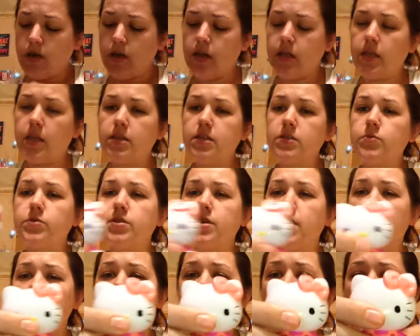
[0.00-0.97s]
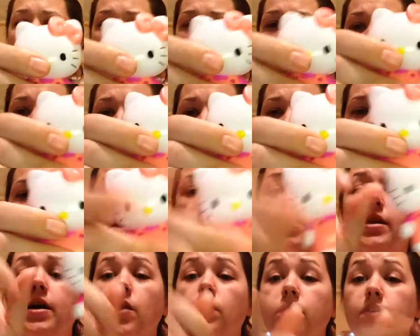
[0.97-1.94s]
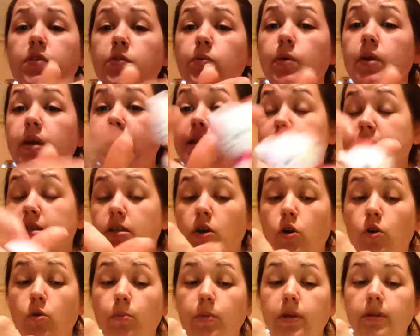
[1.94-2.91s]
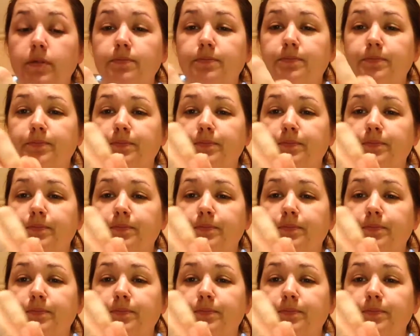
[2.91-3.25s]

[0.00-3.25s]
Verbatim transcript: And then this one's kind of an orange color. Now this one I did open.